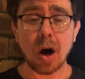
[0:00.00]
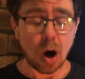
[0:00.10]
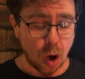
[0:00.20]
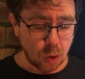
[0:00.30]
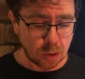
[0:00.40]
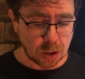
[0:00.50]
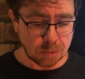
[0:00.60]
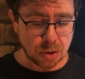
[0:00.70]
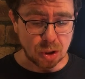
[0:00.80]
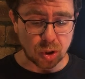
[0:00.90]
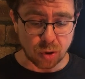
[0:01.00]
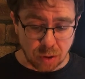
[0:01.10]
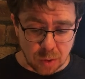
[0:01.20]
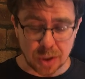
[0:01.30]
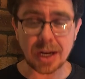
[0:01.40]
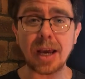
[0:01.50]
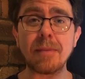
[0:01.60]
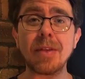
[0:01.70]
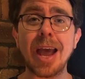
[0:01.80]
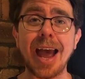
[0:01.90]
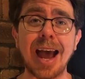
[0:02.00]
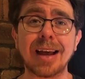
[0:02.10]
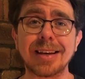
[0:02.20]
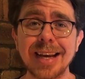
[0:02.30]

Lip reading: hold up to scrutiny and